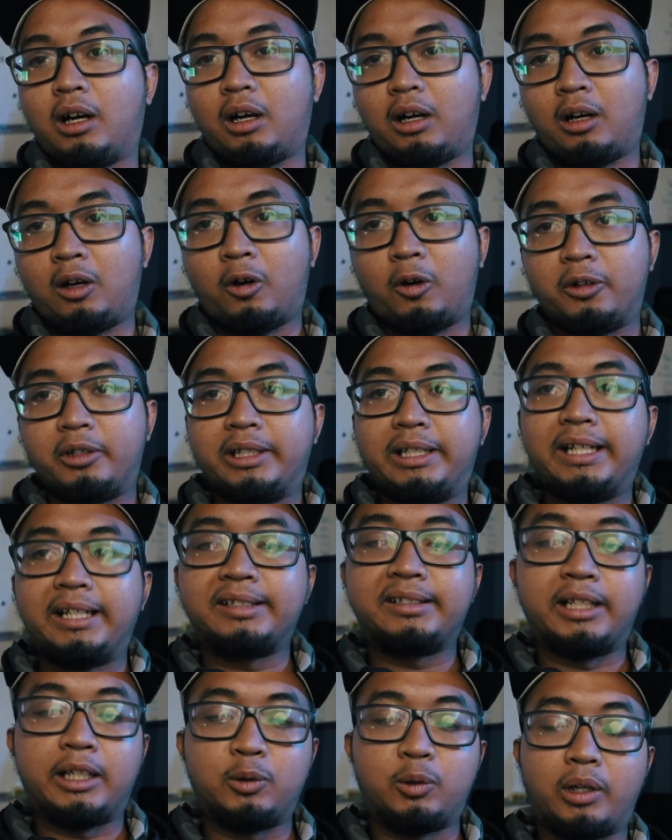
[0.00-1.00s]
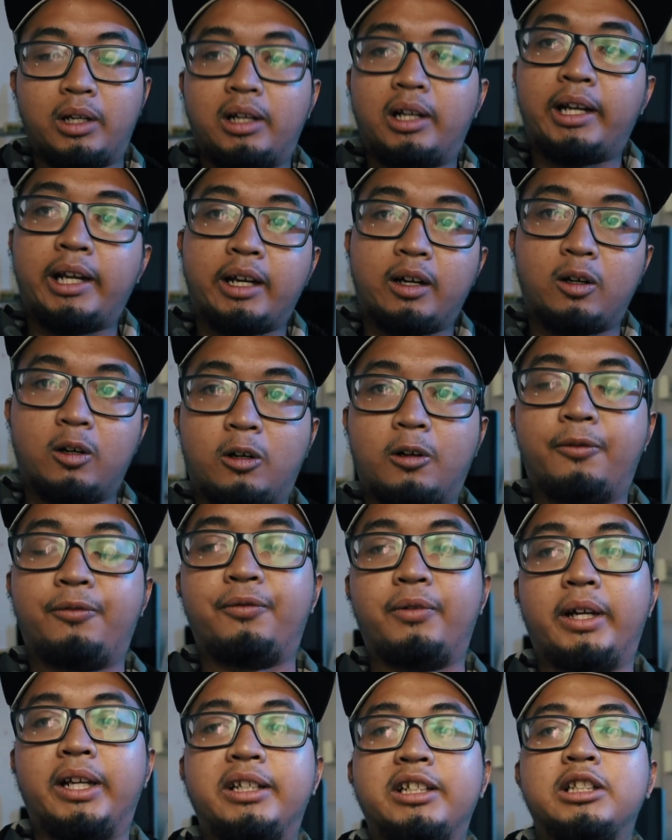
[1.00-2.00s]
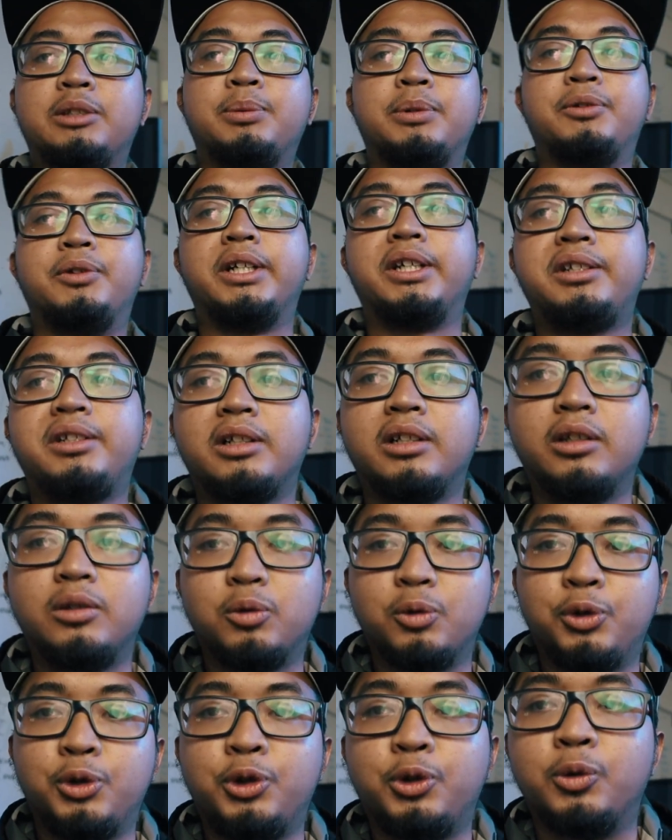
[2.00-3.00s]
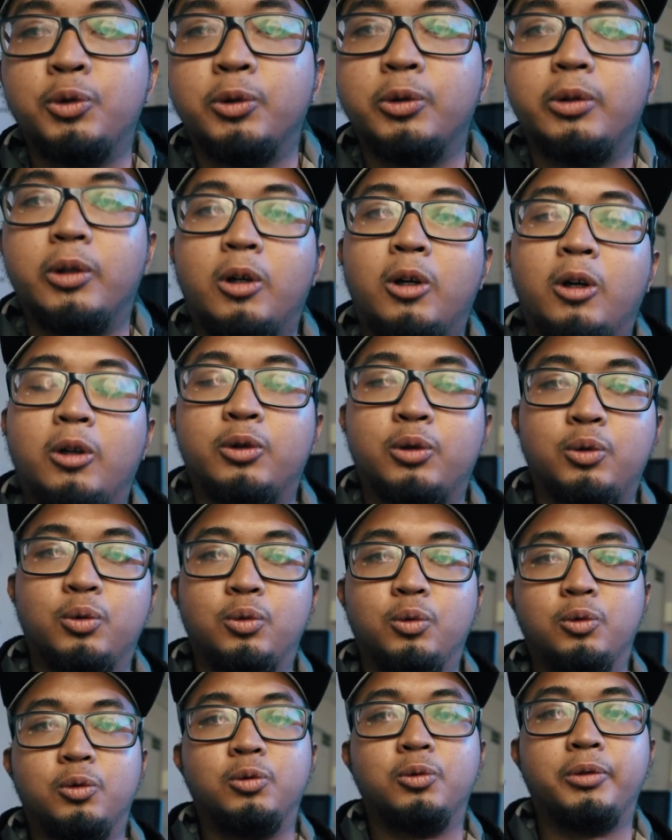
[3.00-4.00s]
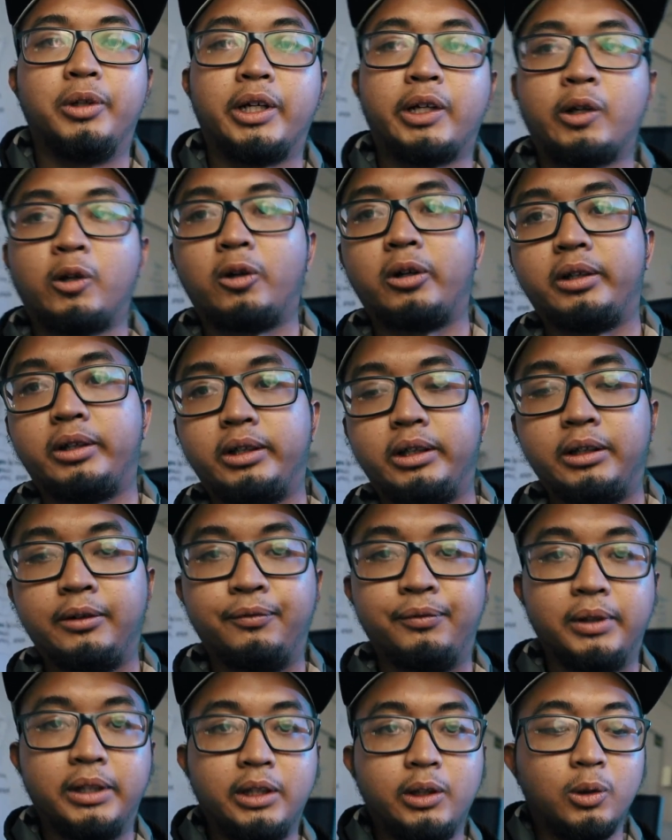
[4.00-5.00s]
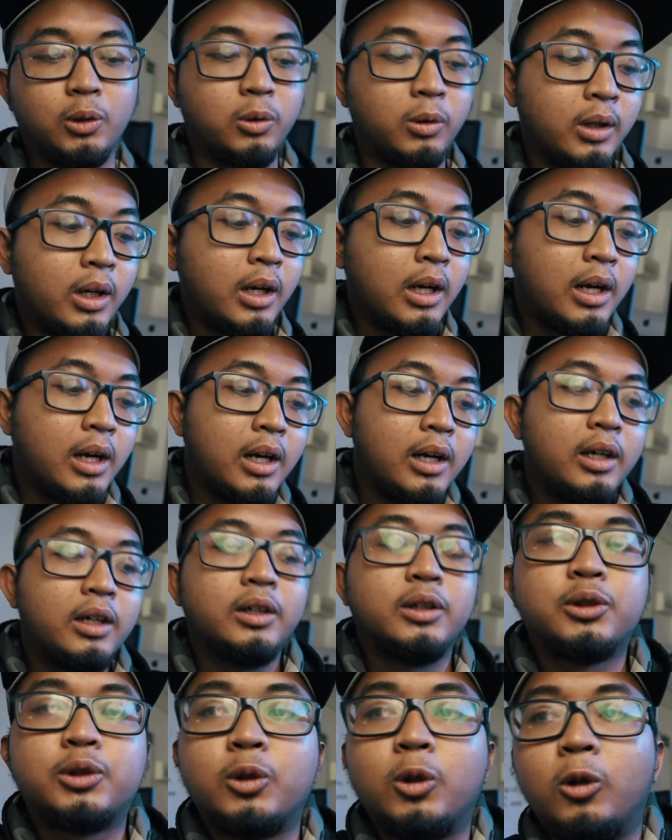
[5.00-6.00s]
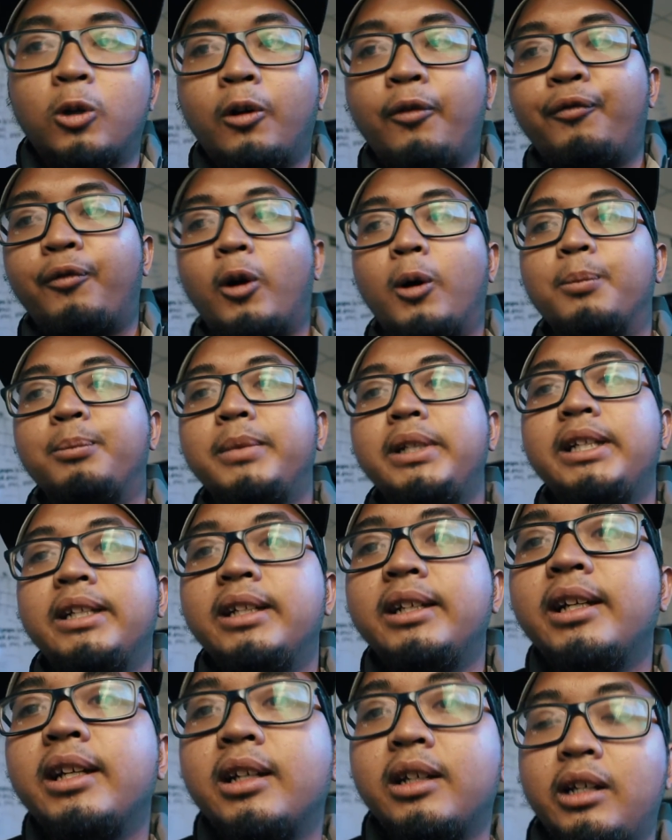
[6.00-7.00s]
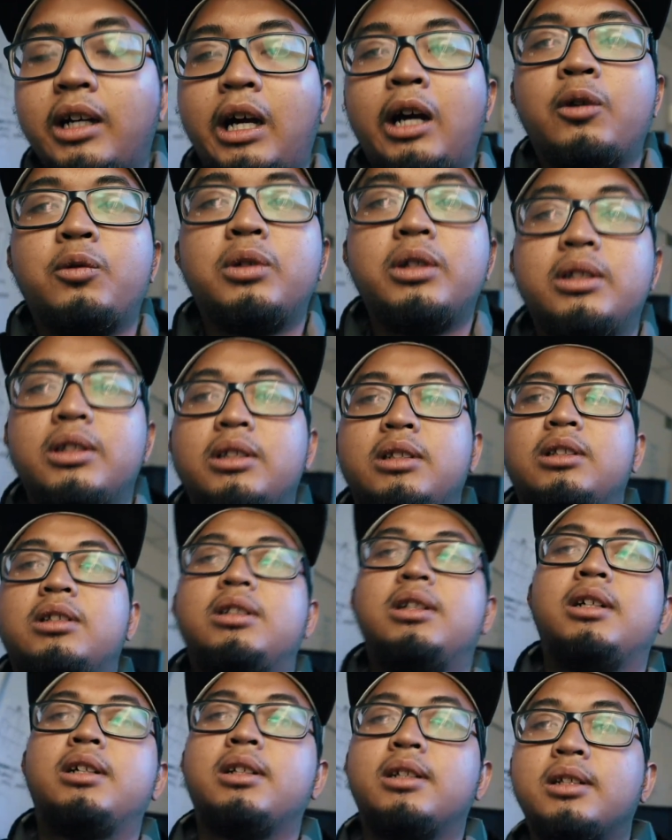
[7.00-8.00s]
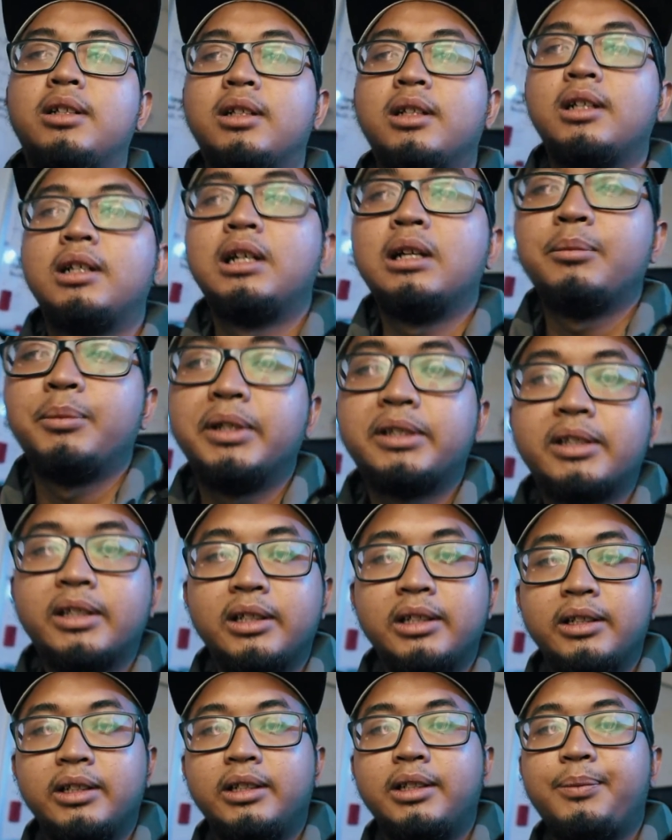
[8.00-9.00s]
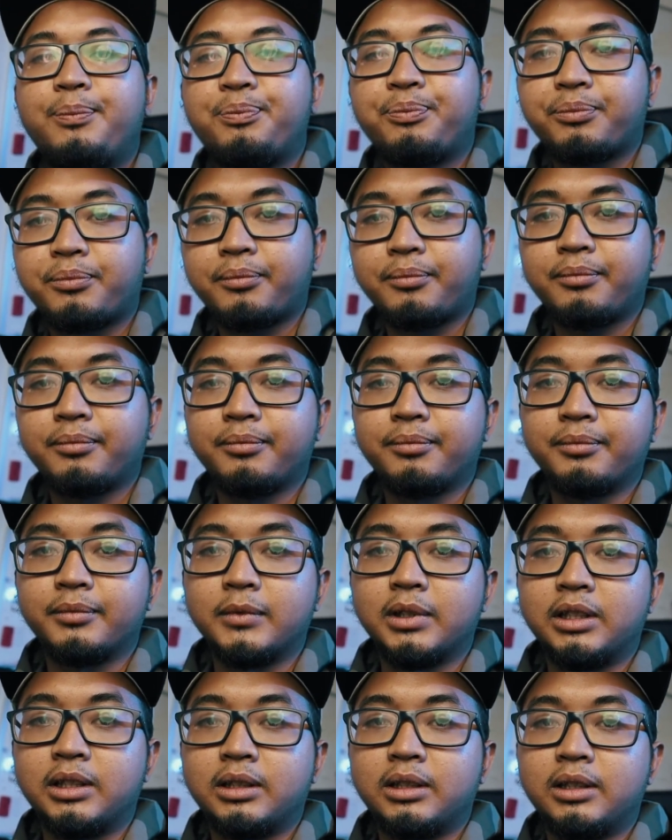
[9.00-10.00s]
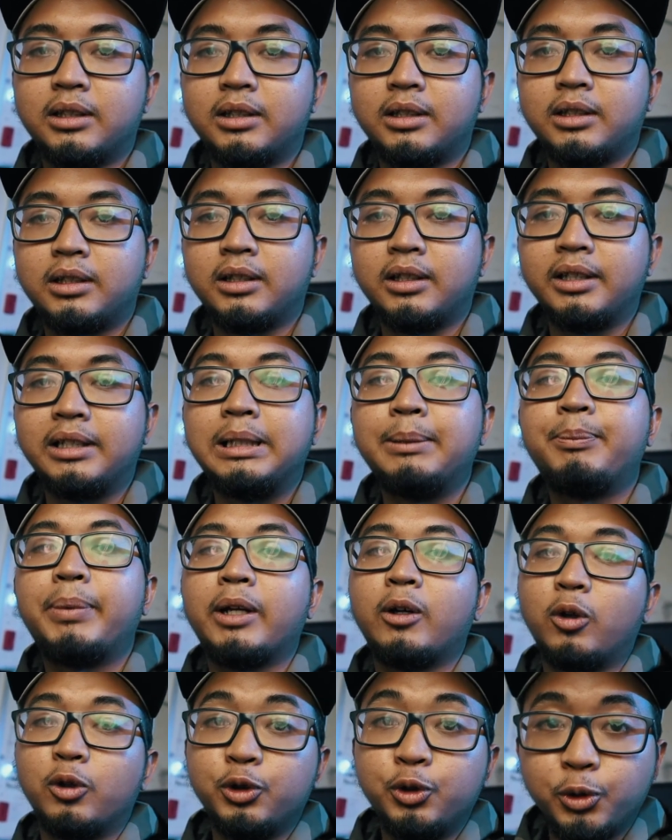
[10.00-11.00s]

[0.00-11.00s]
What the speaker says: on days that you are lack of any inspiration to shoot or to record a video. So for me, I will basically depend on